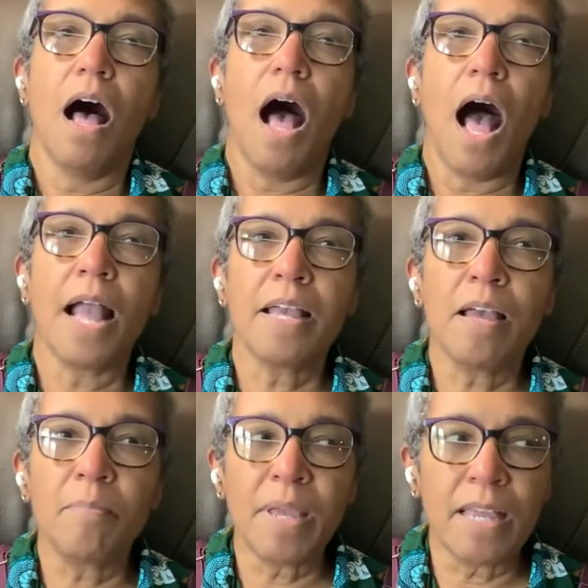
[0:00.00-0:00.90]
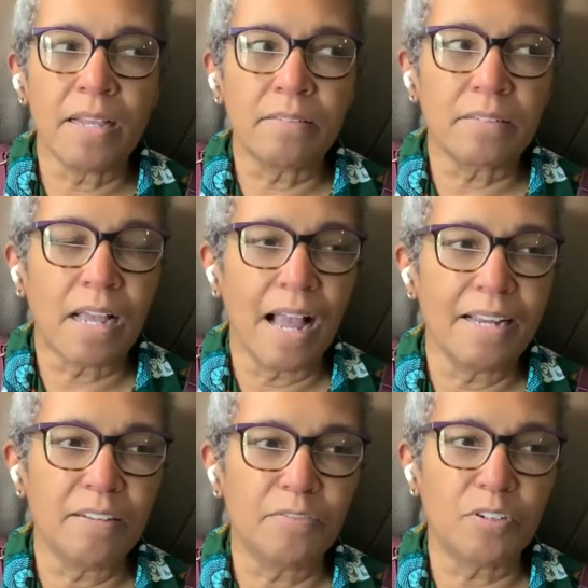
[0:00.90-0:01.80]
I am in kind
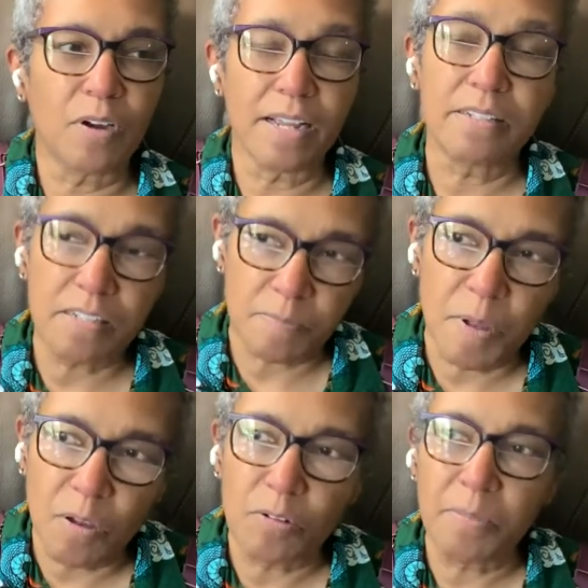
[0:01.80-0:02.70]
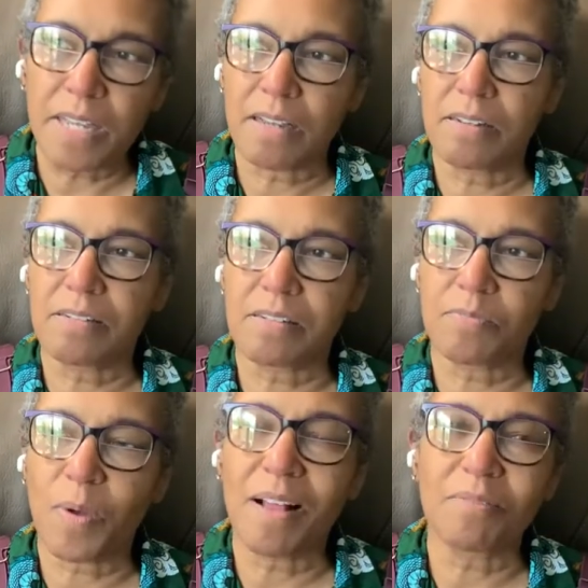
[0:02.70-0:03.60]
of crisis mode because,
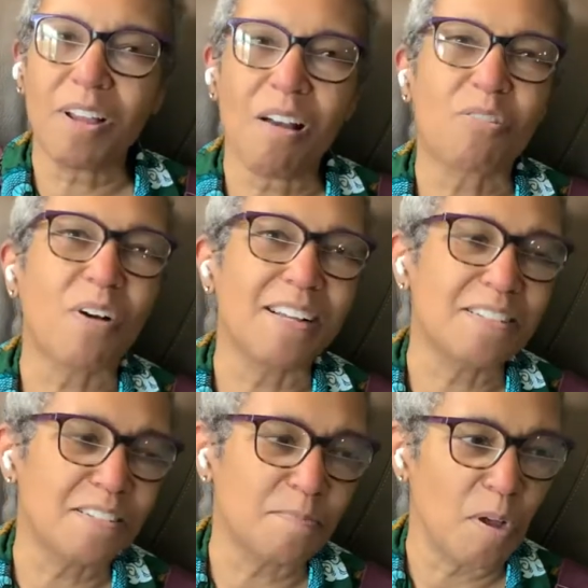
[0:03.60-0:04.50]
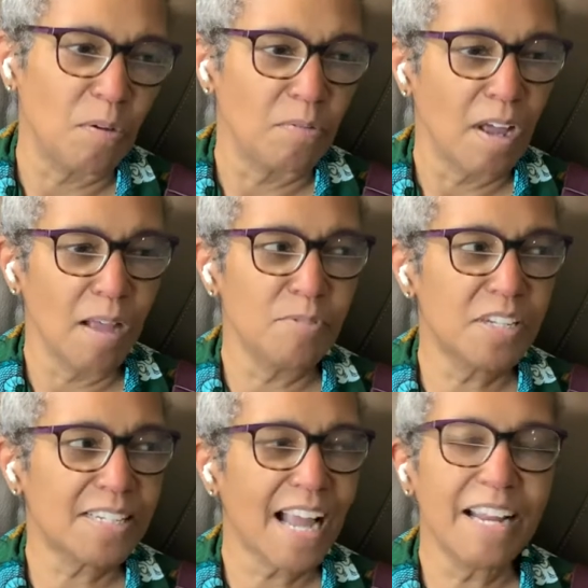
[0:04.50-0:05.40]
well, not crisis mode. I'm
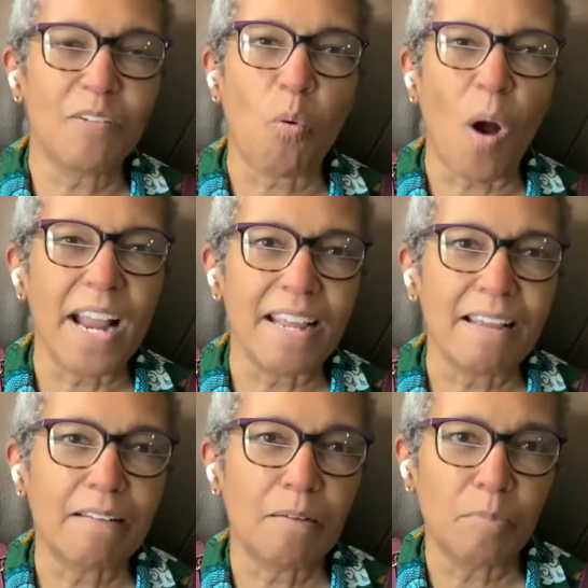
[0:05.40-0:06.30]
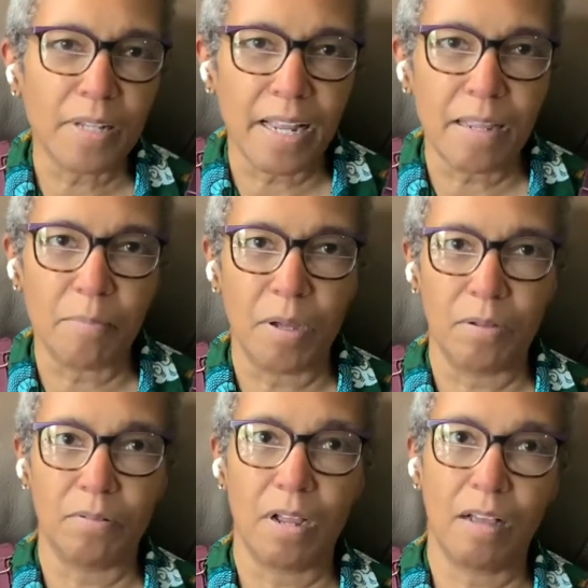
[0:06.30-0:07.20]
just kind of whiny and complaining
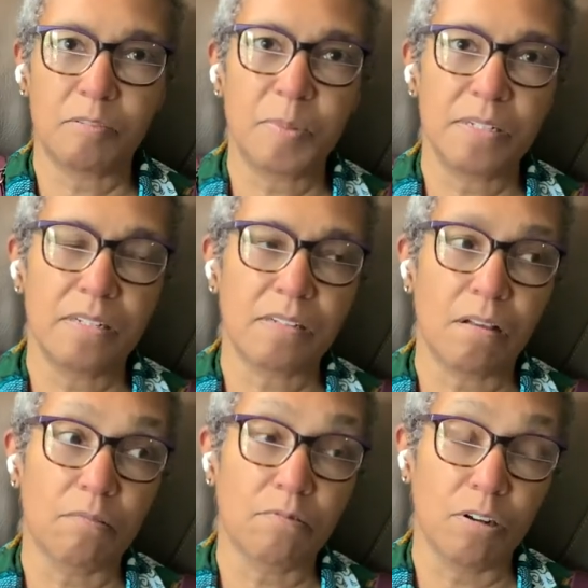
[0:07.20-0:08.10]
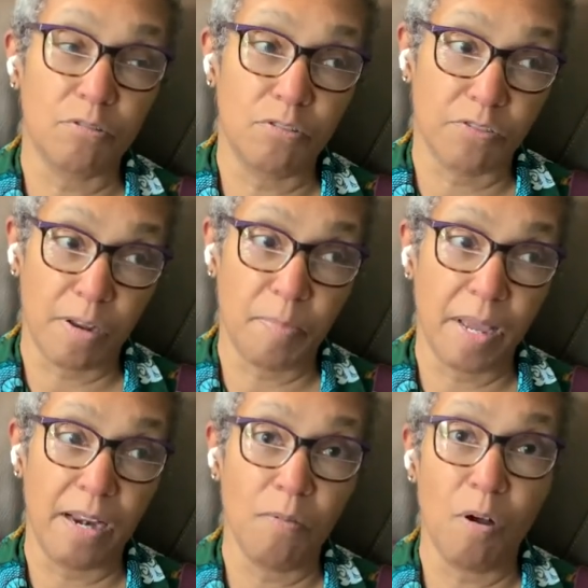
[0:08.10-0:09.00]
mode. Husband is on a road trip
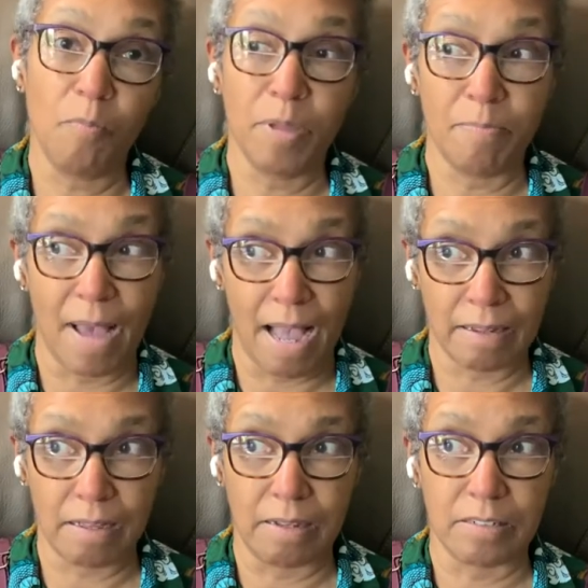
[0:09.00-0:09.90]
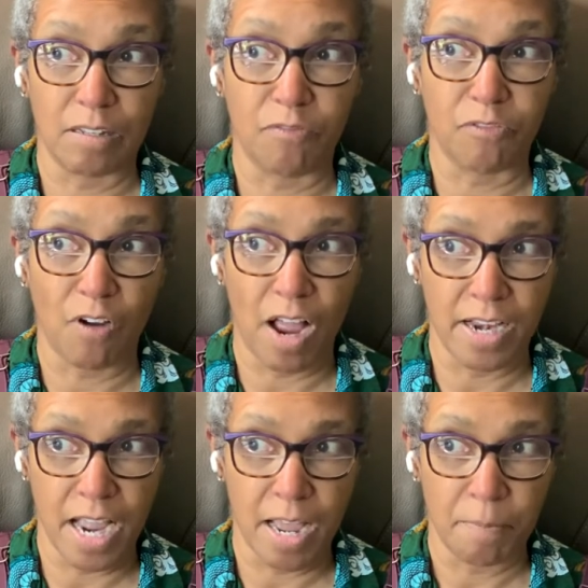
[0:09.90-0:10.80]
and he won't be back until
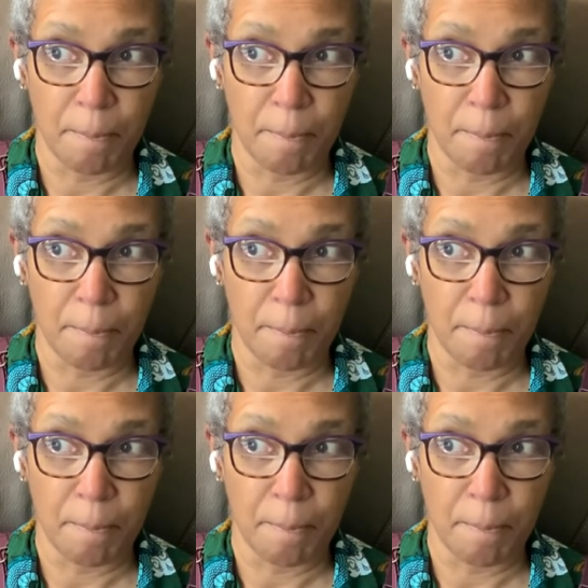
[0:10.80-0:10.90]
Friday.